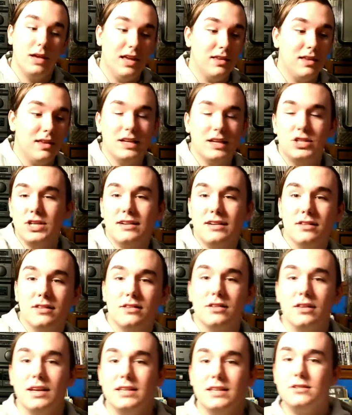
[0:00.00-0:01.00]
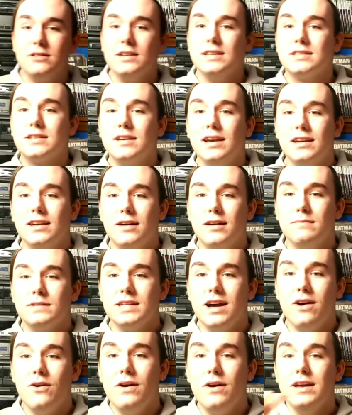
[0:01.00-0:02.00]
eject the LaserDisc, it comes
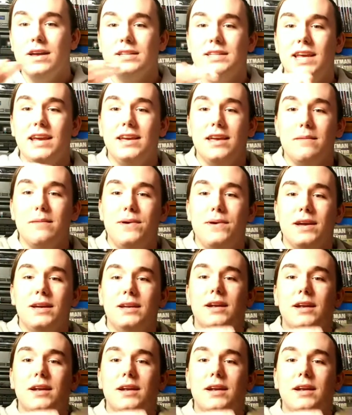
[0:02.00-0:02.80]
out, take it, pick it